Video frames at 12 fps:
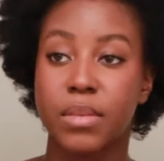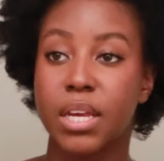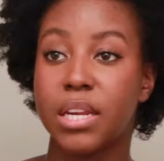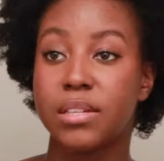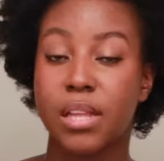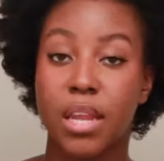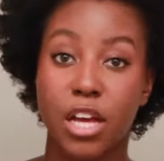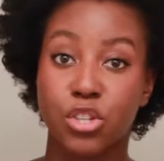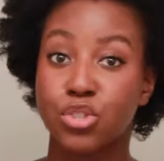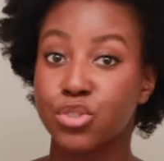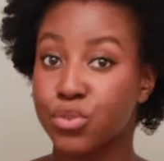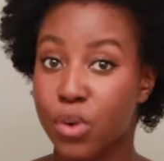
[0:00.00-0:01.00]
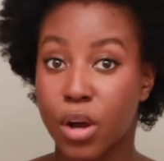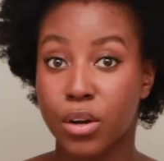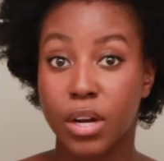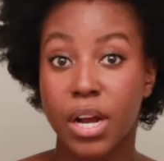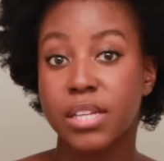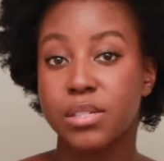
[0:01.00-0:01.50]
It is a lot
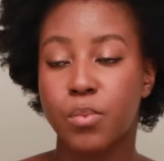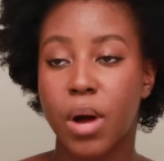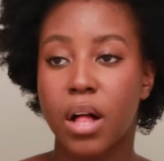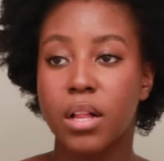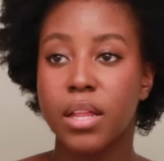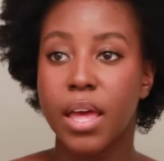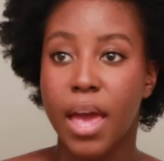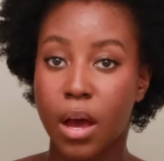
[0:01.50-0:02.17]
stronger as well.